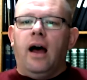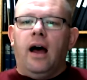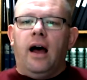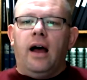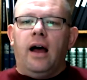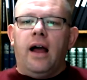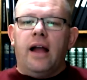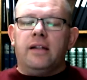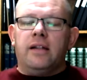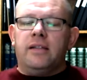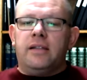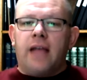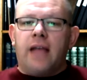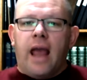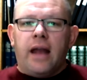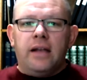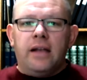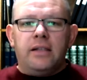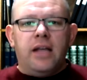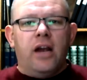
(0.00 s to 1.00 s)

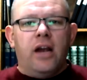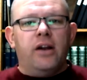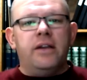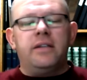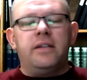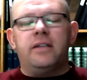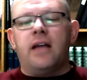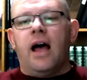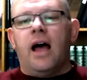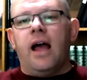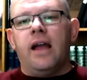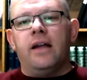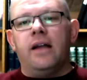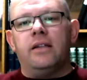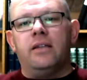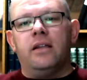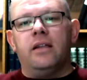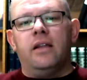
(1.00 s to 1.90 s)
sanitary science and